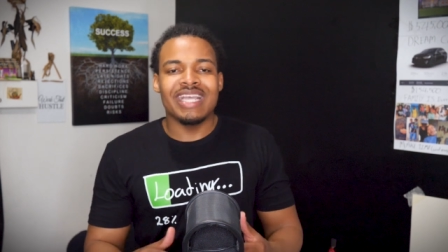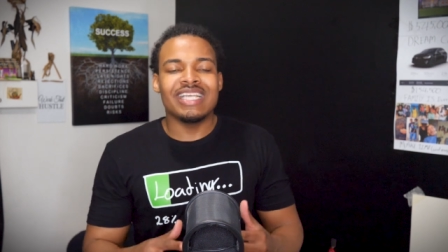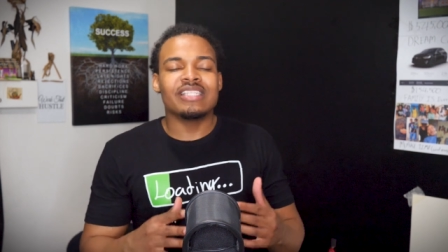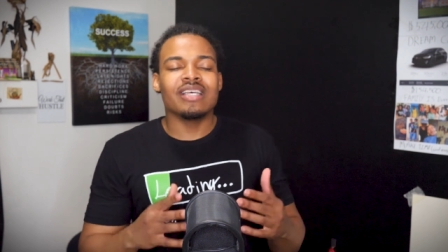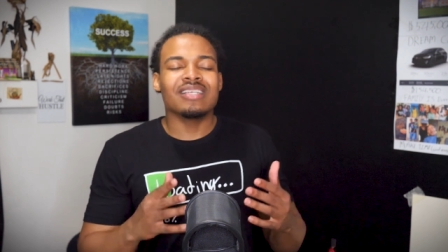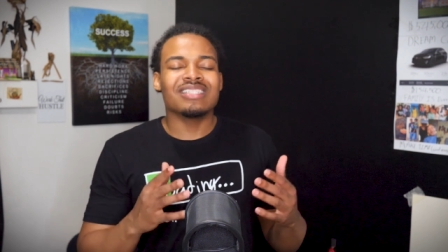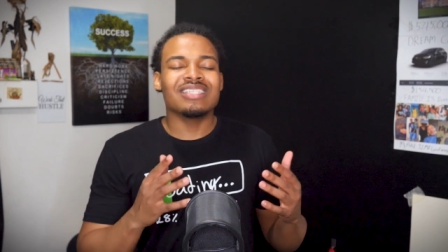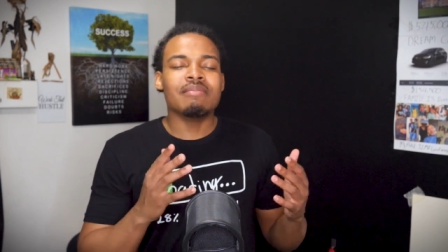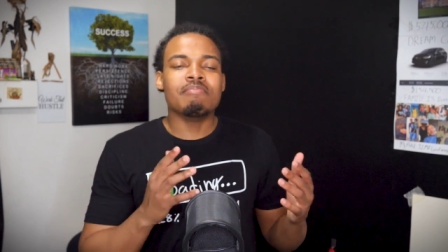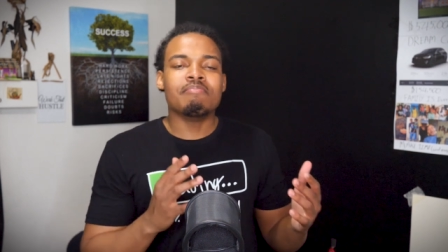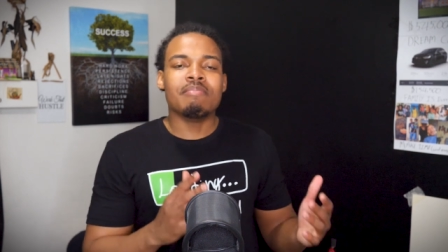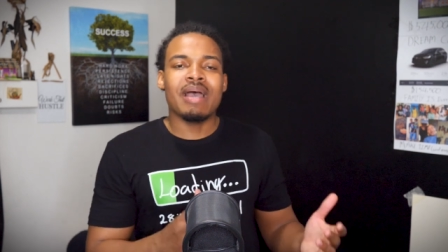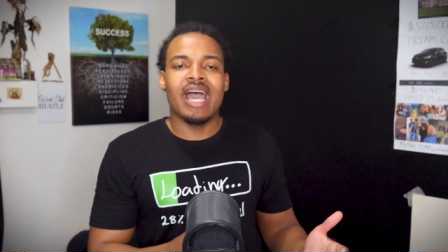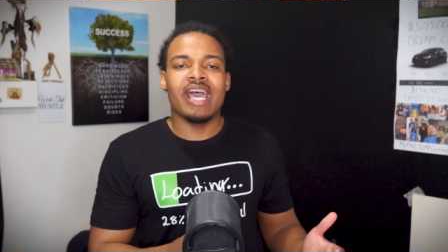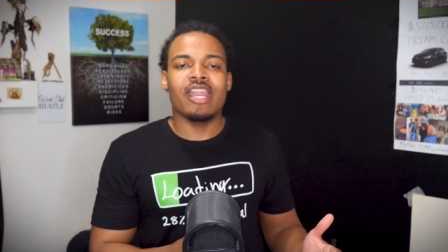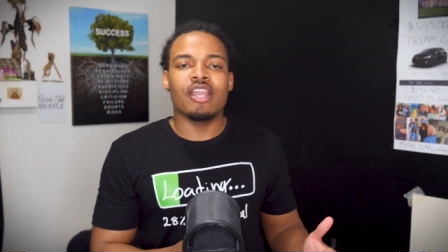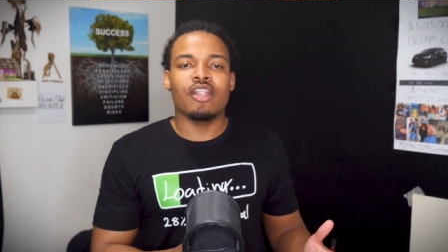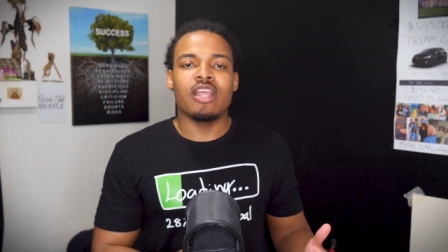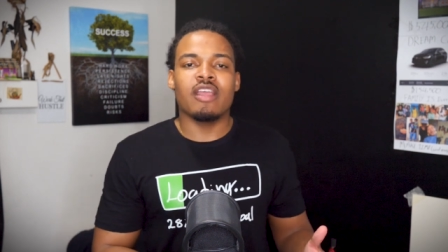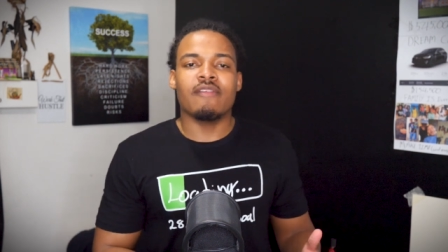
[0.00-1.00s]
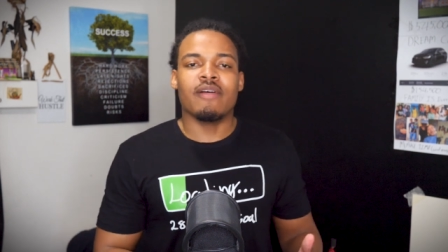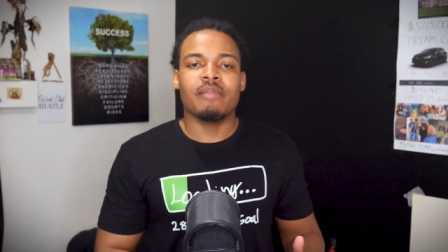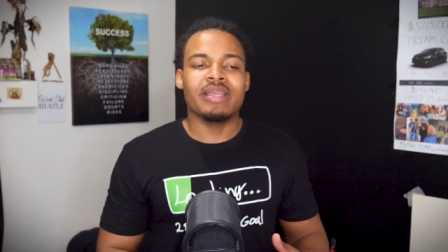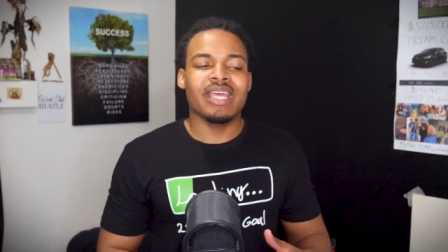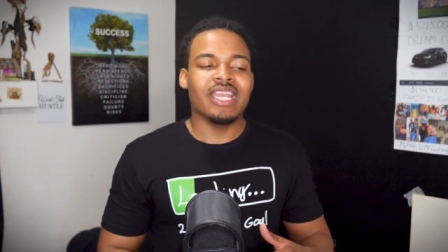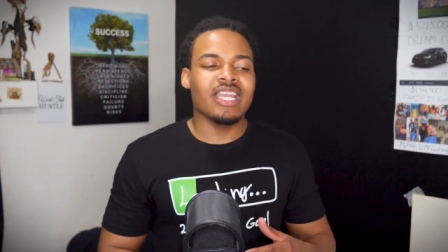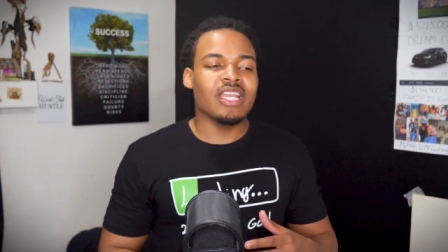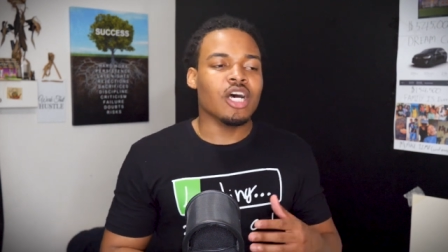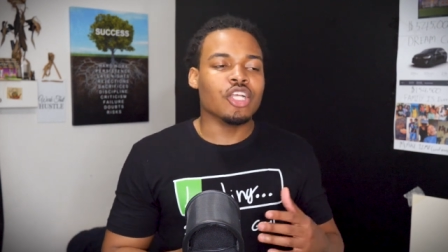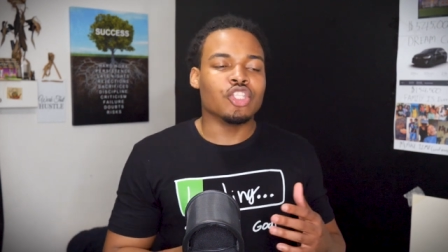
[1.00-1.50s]
it doesn't matter if I'm
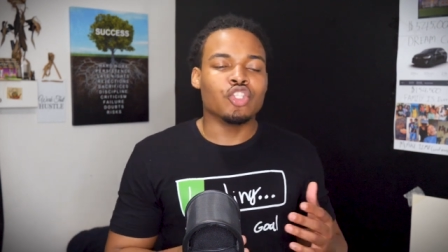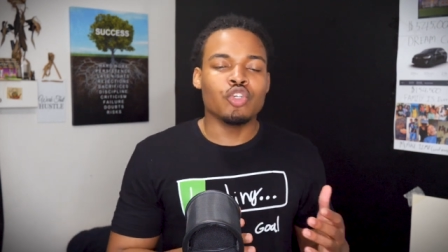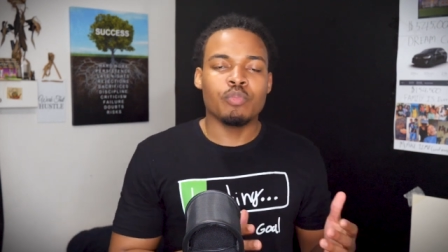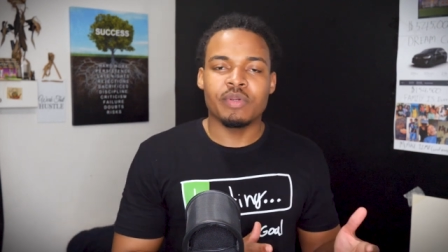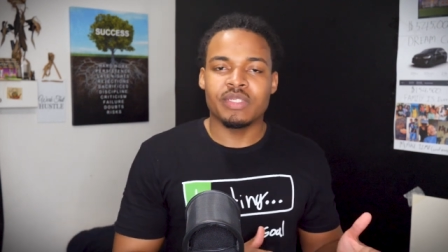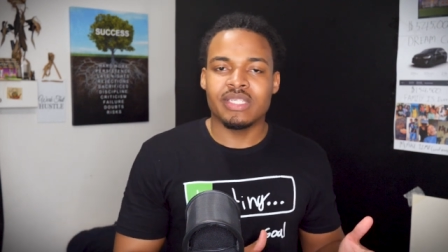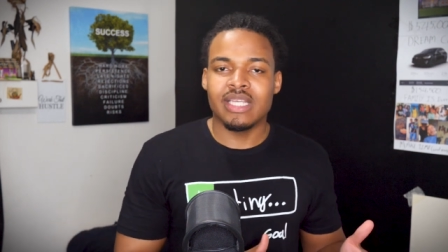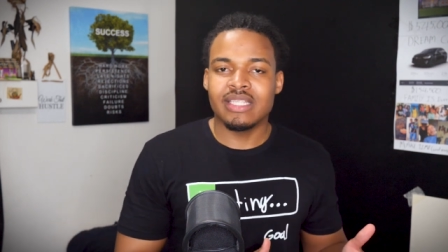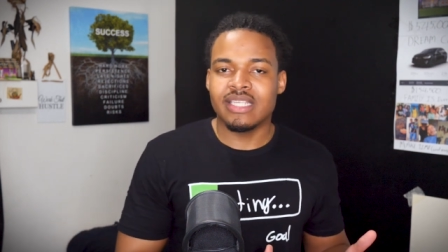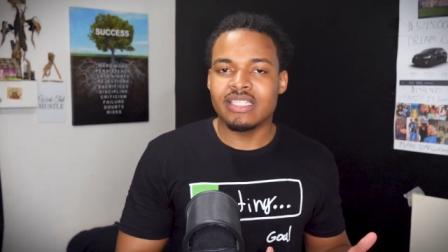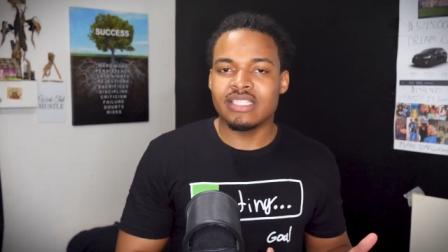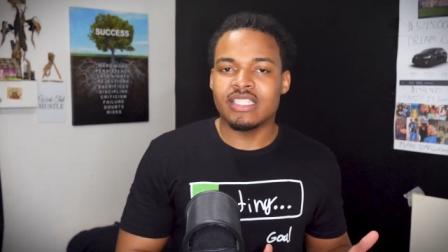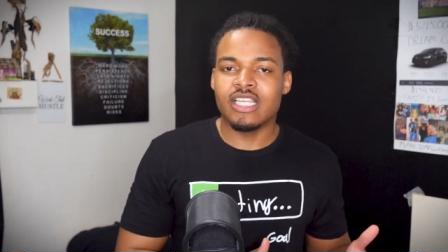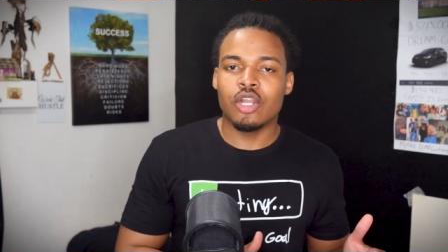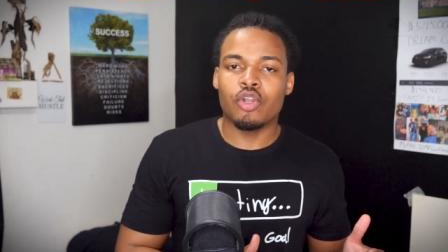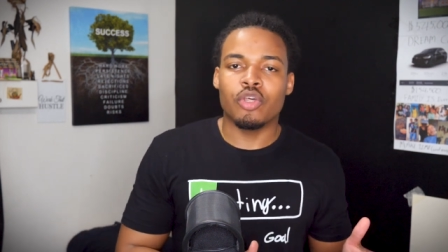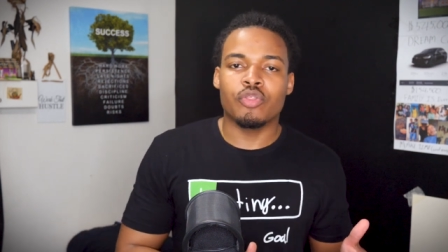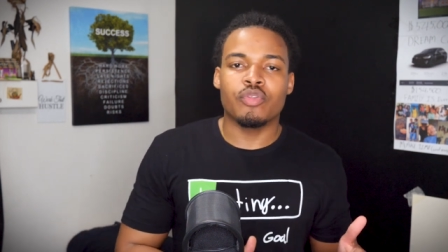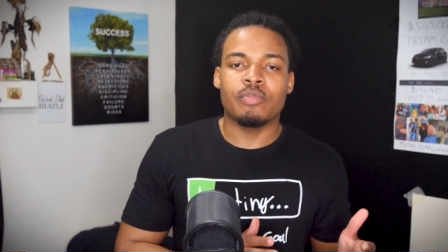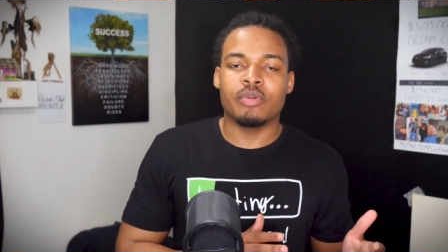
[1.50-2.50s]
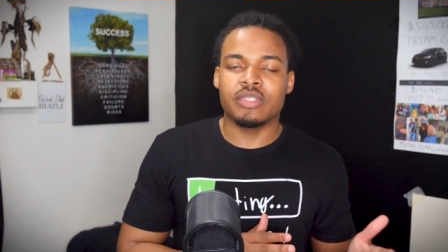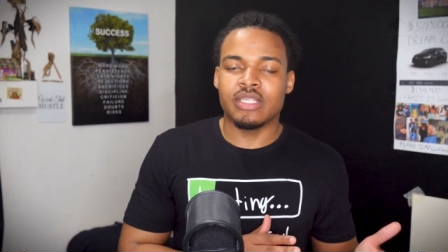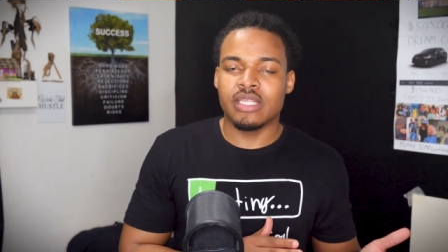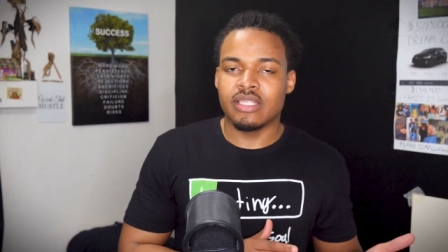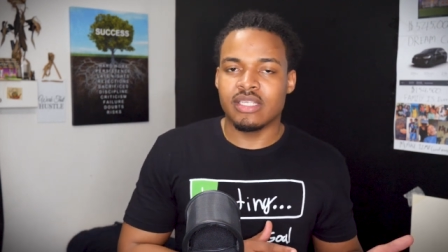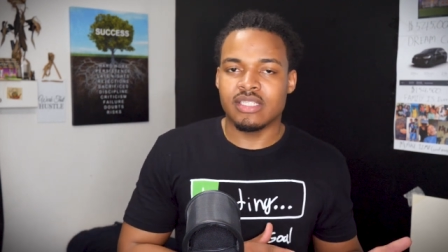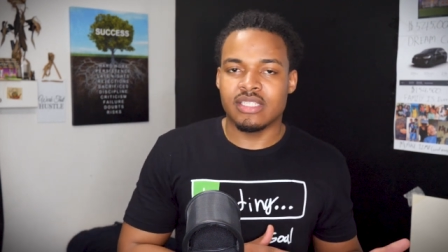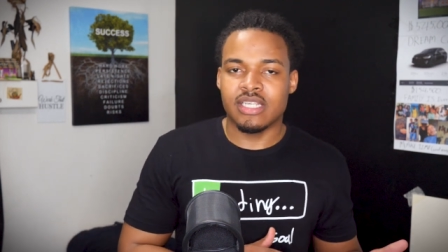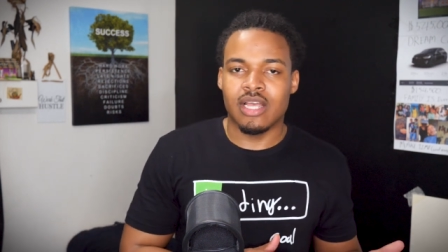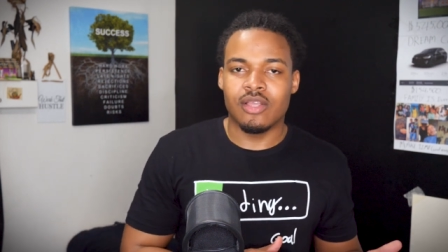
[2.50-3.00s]
getting a two percent discount or a three
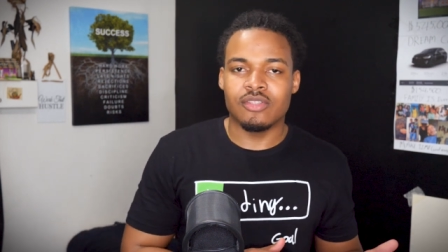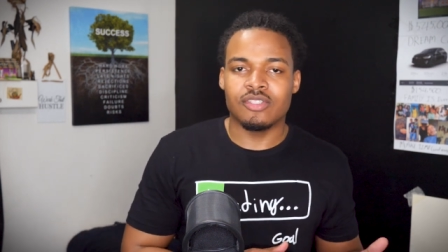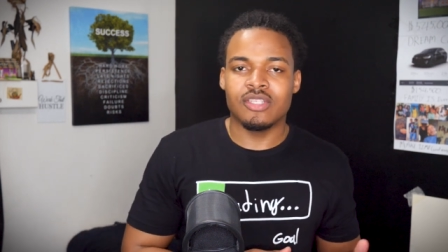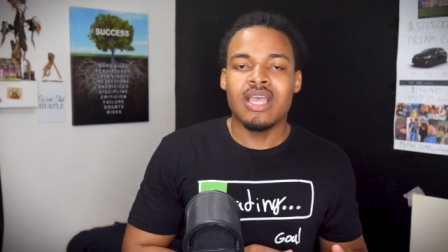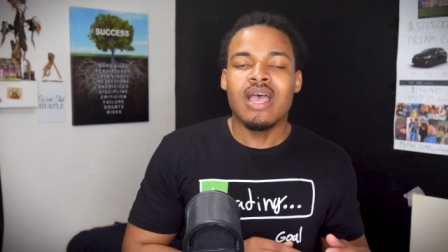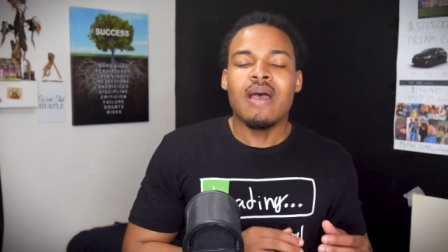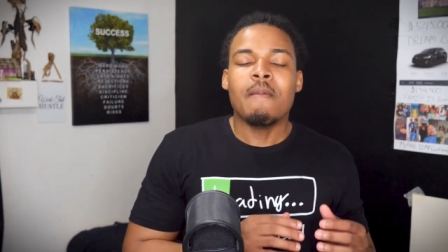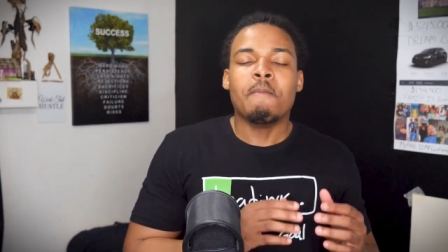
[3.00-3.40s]
percent discount.